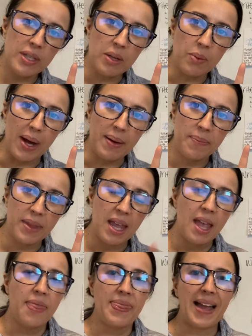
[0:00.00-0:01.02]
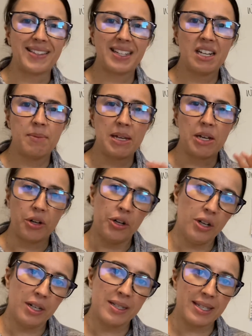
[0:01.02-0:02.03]
one. That's going to be your
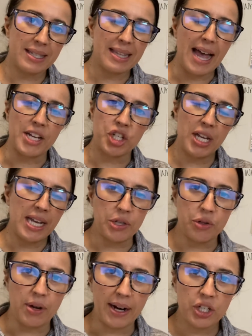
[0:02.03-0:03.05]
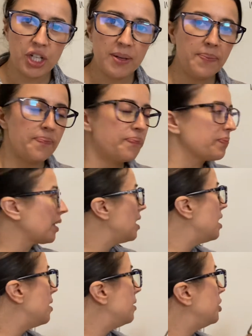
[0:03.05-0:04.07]
hook/introduction.
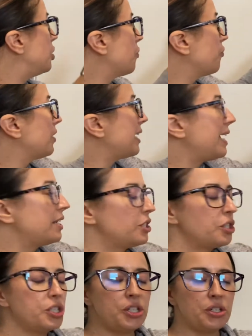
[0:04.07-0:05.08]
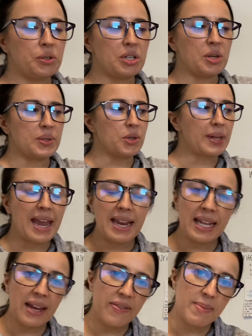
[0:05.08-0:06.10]
Don't forget to, it's okay to
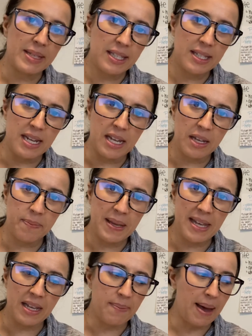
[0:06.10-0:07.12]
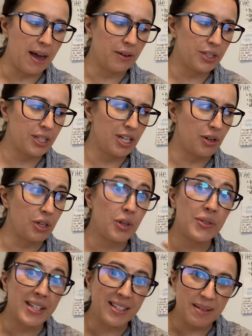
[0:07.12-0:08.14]
give them a sneak peek about,
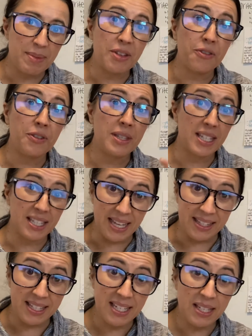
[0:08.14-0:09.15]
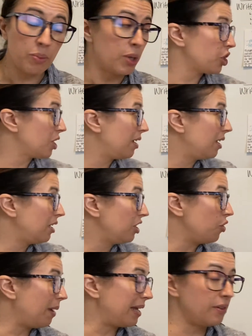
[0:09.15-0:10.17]
using some of the senses, which you
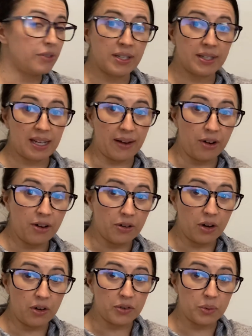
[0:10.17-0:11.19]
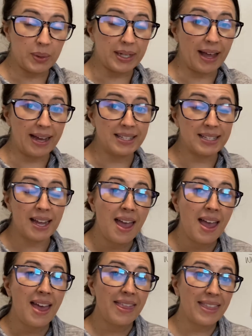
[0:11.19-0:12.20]
might have discovered or realized
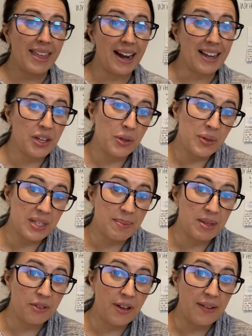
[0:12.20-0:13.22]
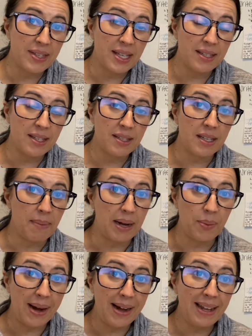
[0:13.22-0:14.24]
that I use some of the 5 senses in my
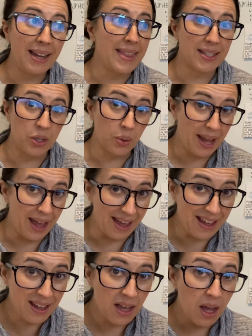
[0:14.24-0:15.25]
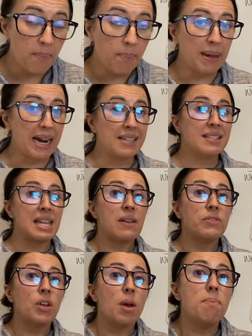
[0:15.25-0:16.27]
writing, and that's okay. But I saved
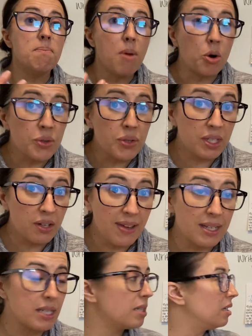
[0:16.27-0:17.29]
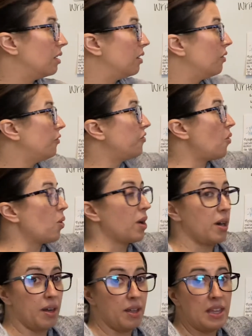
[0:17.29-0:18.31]
most of it
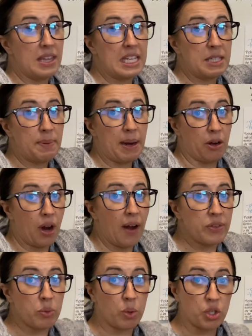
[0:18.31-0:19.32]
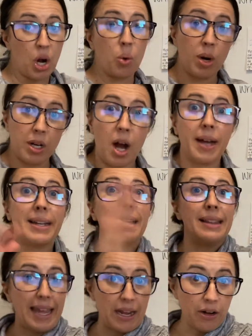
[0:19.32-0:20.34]
for these paragraphs, which I'll work on
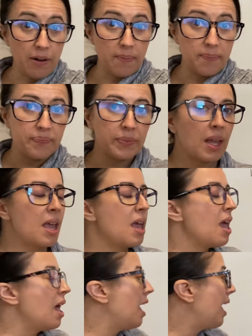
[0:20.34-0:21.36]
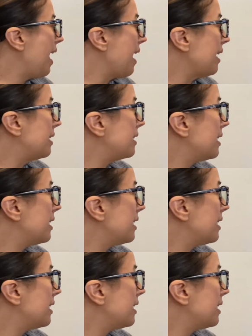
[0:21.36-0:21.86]
later. And